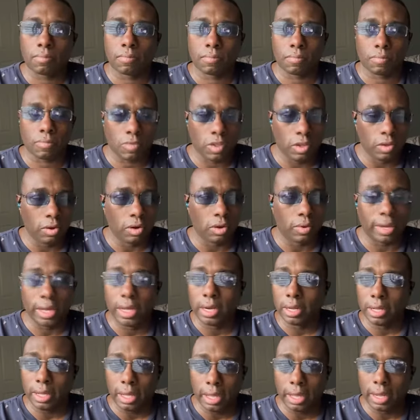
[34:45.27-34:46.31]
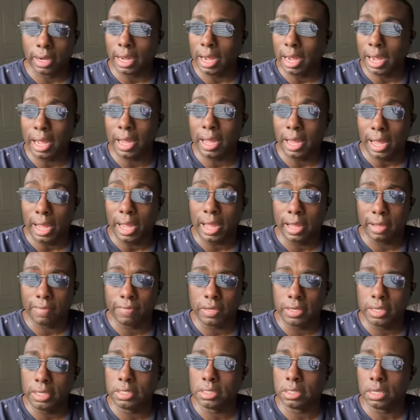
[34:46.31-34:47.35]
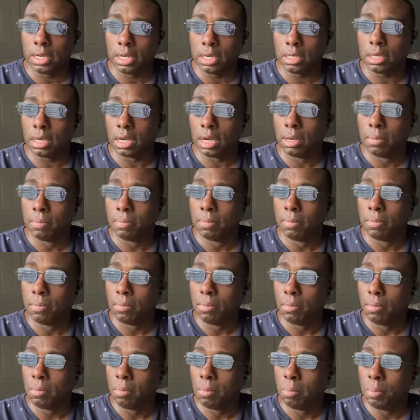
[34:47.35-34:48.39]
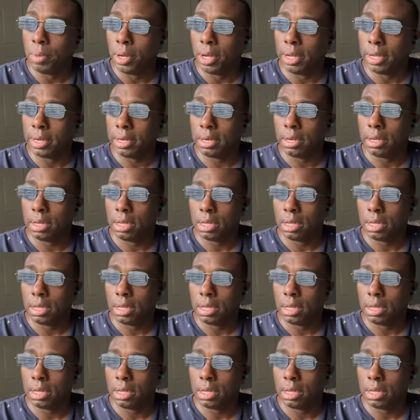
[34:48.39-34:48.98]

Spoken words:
and again, I have a decent income, but